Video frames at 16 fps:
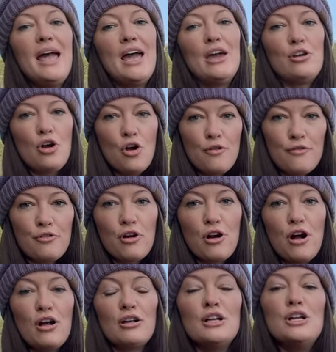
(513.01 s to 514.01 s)
and
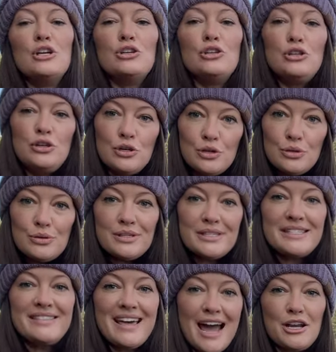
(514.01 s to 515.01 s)
overall
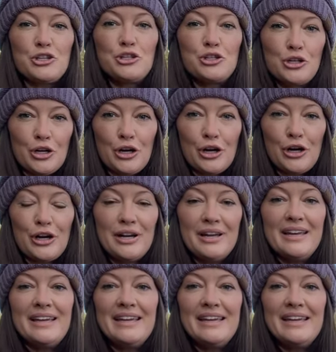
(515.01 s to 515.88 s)
use that sugar